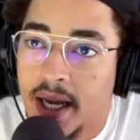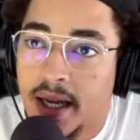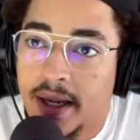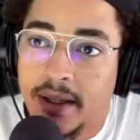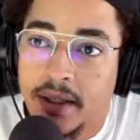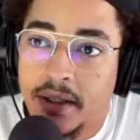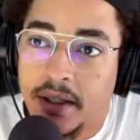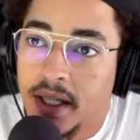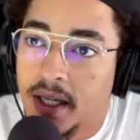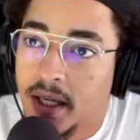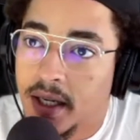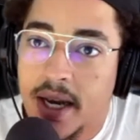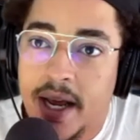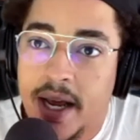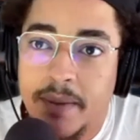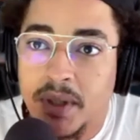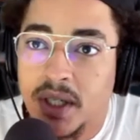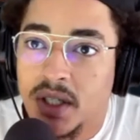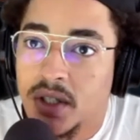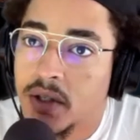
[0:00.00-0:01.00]
and
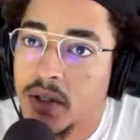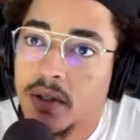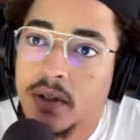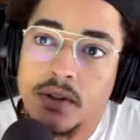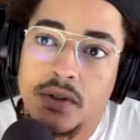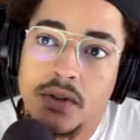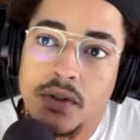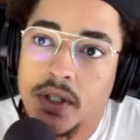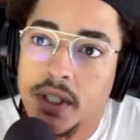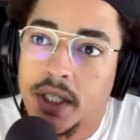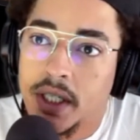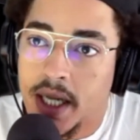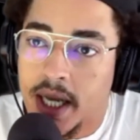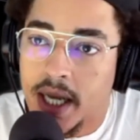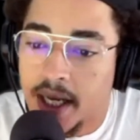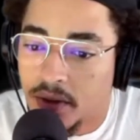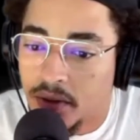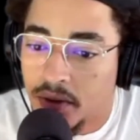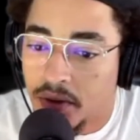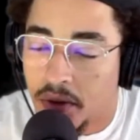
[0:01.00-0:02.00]
kidnapping children
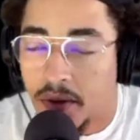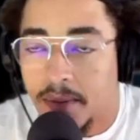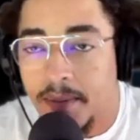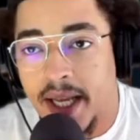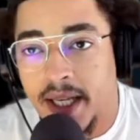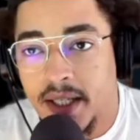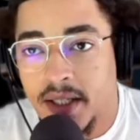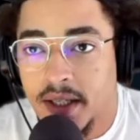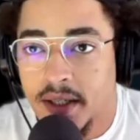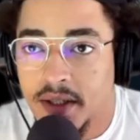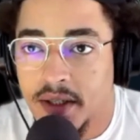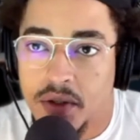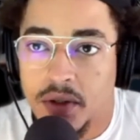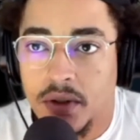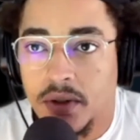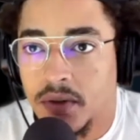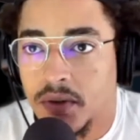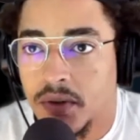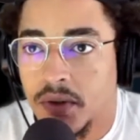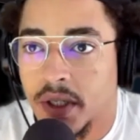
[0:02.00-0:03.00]
and tormenting
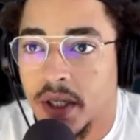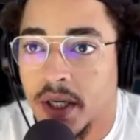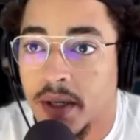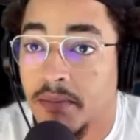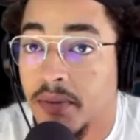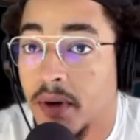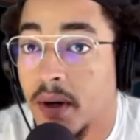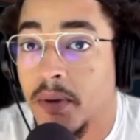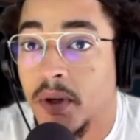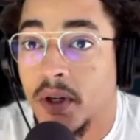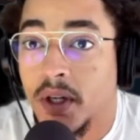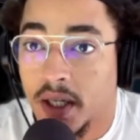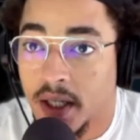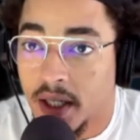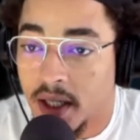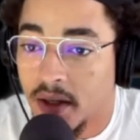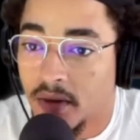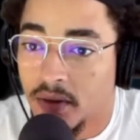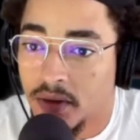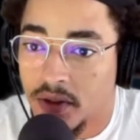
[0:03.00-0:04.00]
children and probably going to
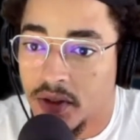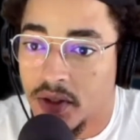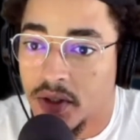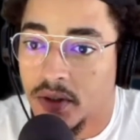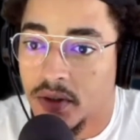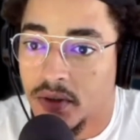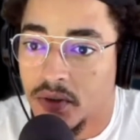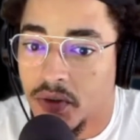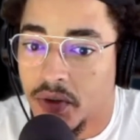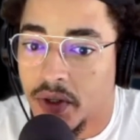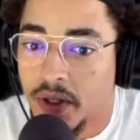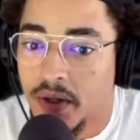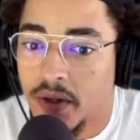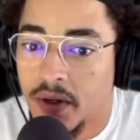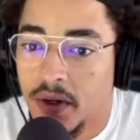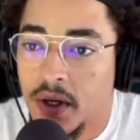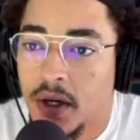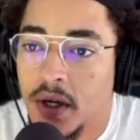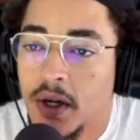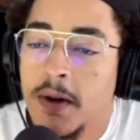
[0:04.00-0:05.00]
kill the children.
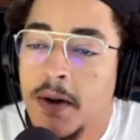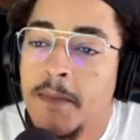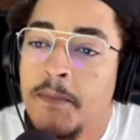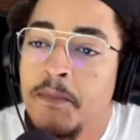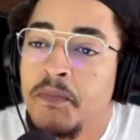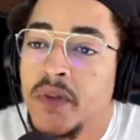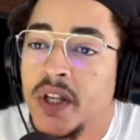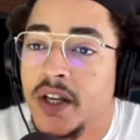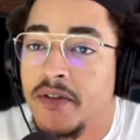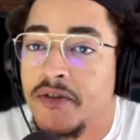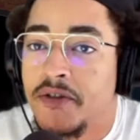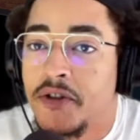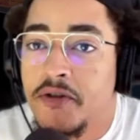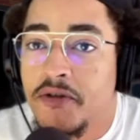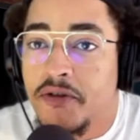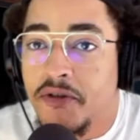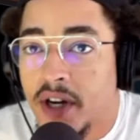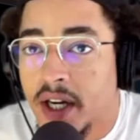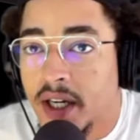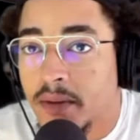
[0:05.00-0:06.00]
If you
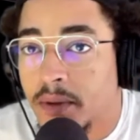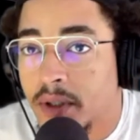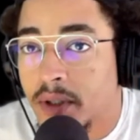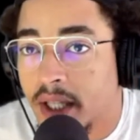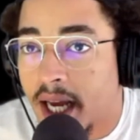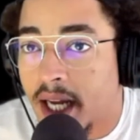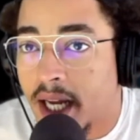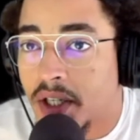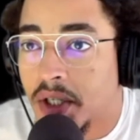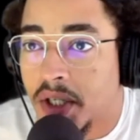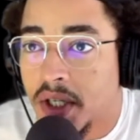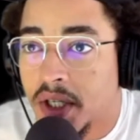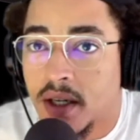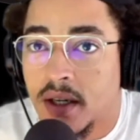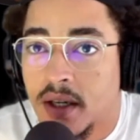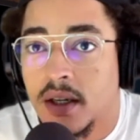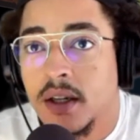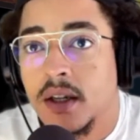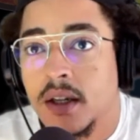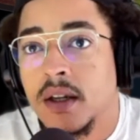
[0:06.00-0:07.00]
fuck with that
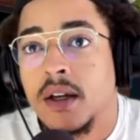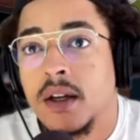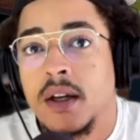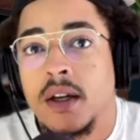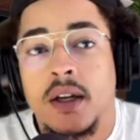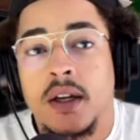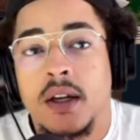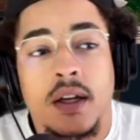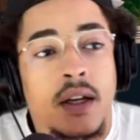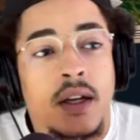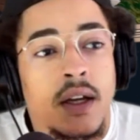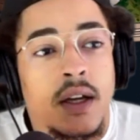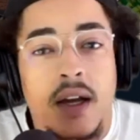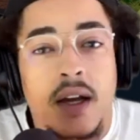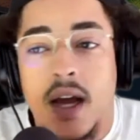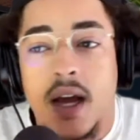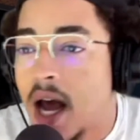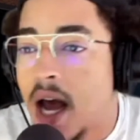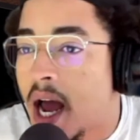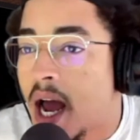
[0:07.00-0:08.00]
shit,
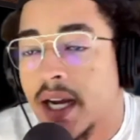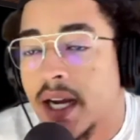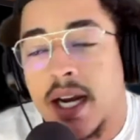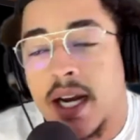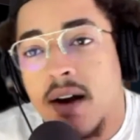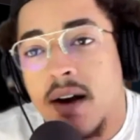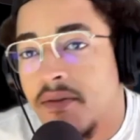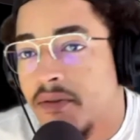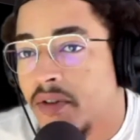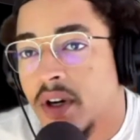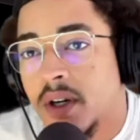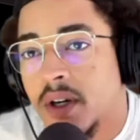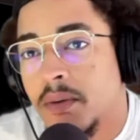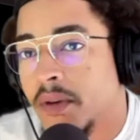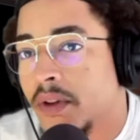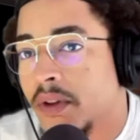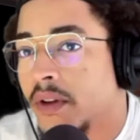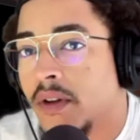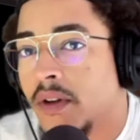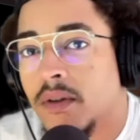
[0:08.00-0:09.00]
I can't fuck
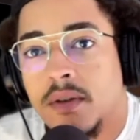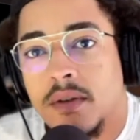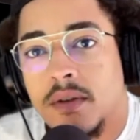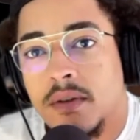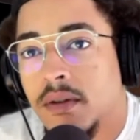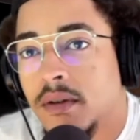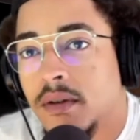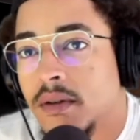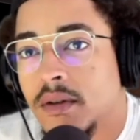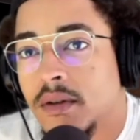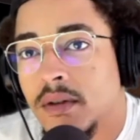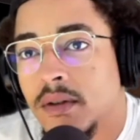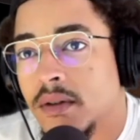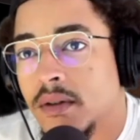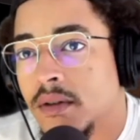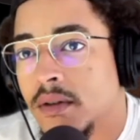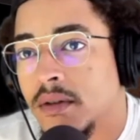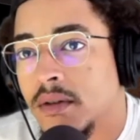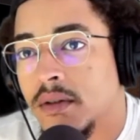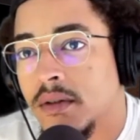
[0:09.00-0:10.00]
with you.
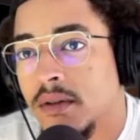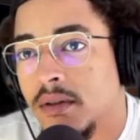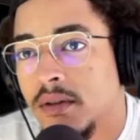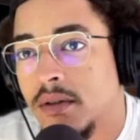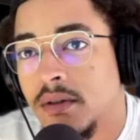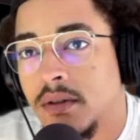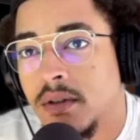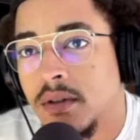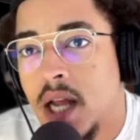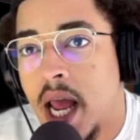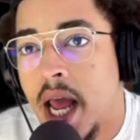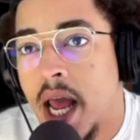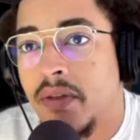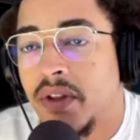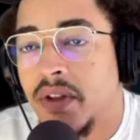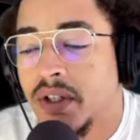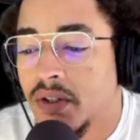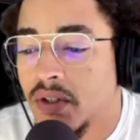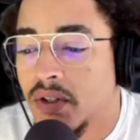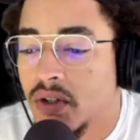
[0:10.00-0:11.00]
And
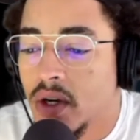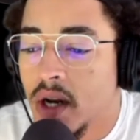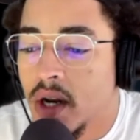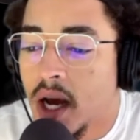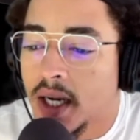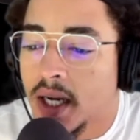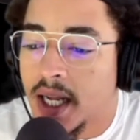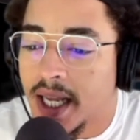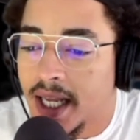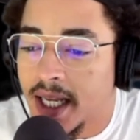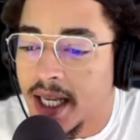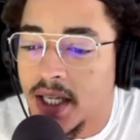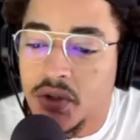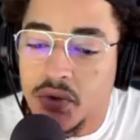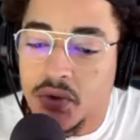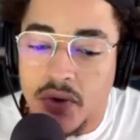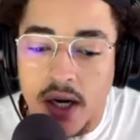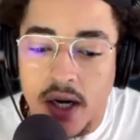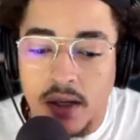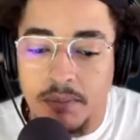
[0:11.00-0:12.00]
this is not an
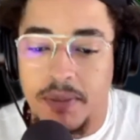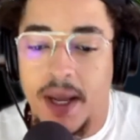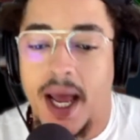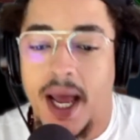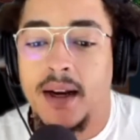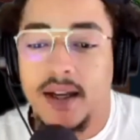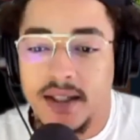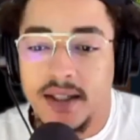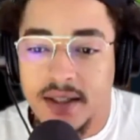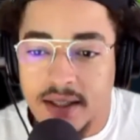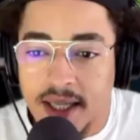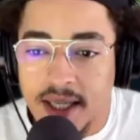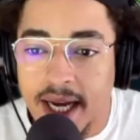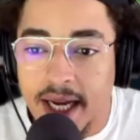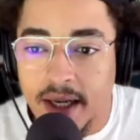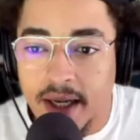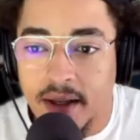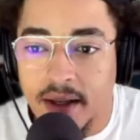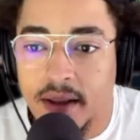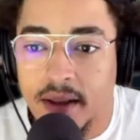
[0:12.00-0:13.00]
Israel
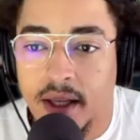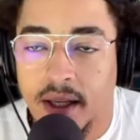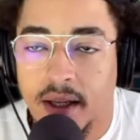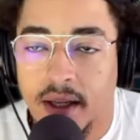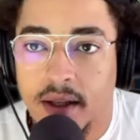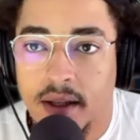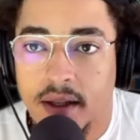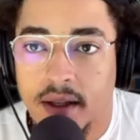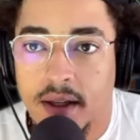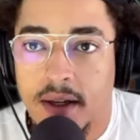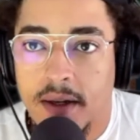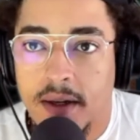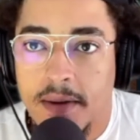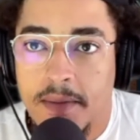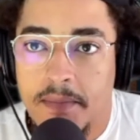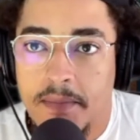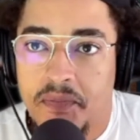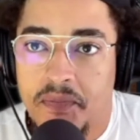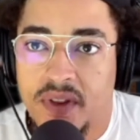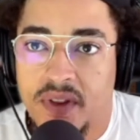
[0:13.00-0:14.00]
Palestine thing.
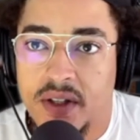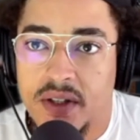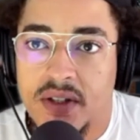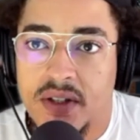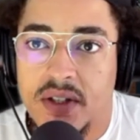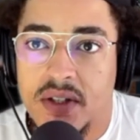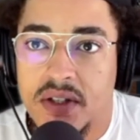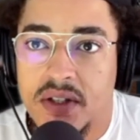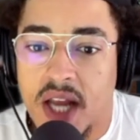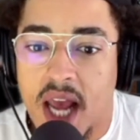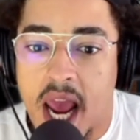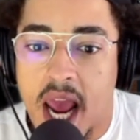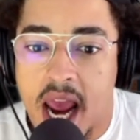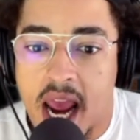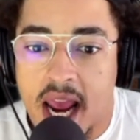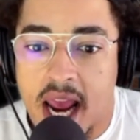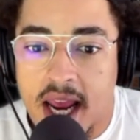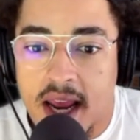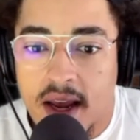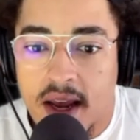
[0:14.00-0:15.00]
This is
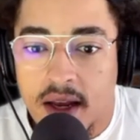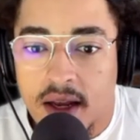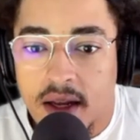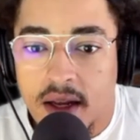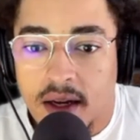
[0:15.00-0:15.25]
a